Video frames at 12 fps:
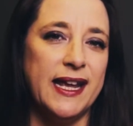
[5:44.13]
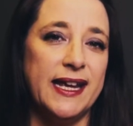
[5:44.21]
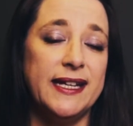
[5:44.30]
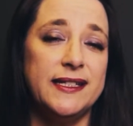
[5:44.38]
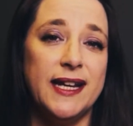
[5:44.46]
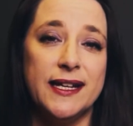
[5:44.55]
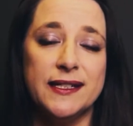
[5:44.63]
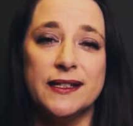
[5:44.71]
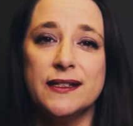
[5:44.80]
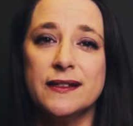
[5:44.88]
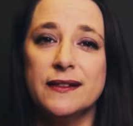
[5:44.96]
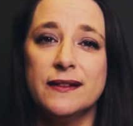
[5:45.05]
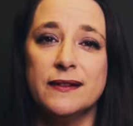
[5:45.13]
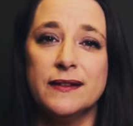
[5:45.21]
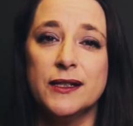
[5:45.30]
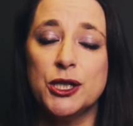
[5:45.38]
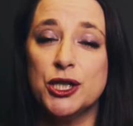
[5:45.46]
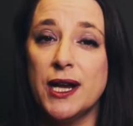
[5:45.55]
It doesn't
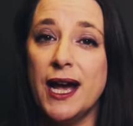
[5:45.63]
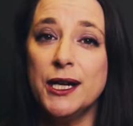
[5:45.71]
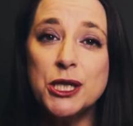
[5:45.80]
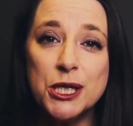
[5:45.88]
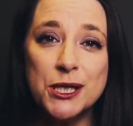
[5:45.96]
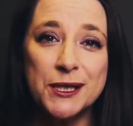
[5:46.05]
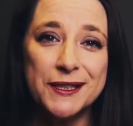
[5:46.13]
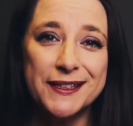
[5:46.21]
judge.